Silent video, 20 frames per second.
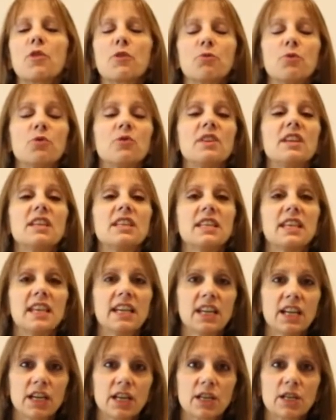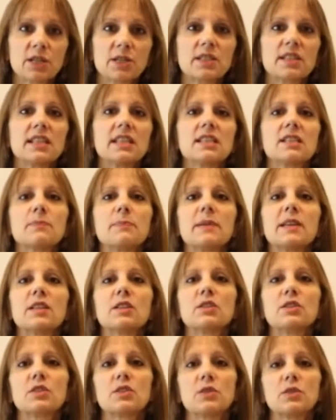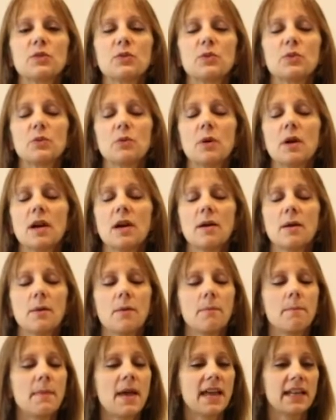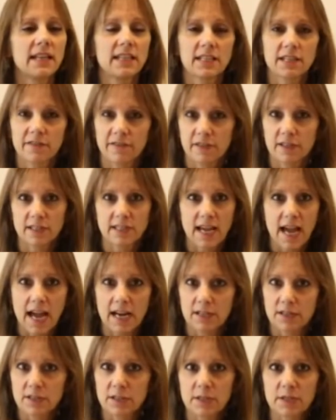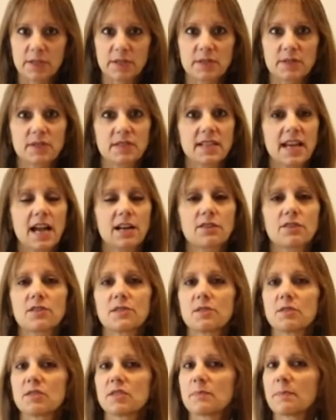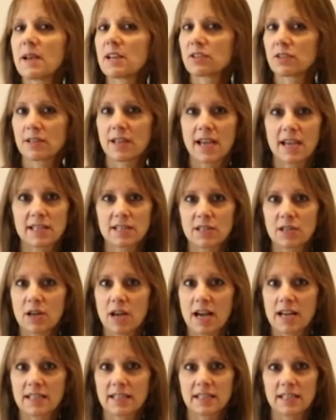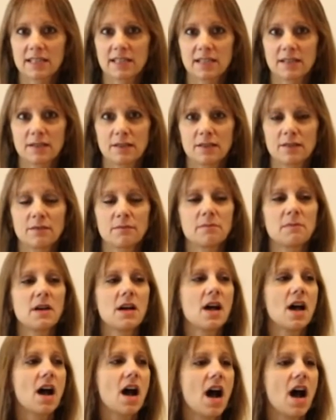Through the years, he's been to many different doctors who specialize in autism,